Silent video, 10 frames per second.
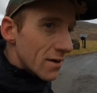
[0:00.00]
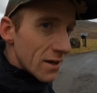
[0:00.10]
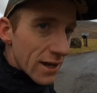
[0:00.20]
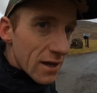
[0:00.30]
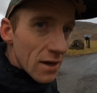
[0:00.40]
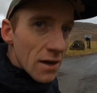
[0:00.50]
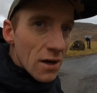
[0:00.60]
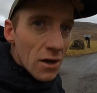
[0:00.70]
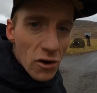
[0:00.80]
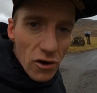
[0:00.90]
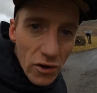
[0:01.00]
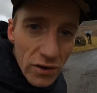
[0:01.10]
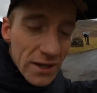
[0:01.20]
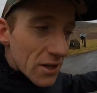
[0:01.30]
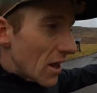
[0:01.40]
and like
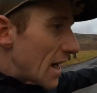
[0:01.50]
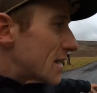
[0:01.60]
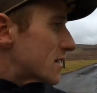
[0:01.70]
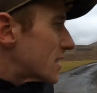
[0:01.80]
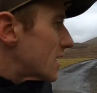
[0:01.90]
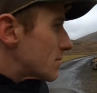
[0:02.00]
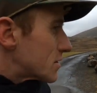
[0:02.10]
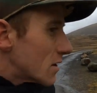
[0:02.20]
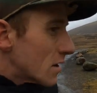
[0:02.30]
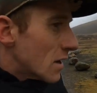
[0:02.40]
ruining the landscapes.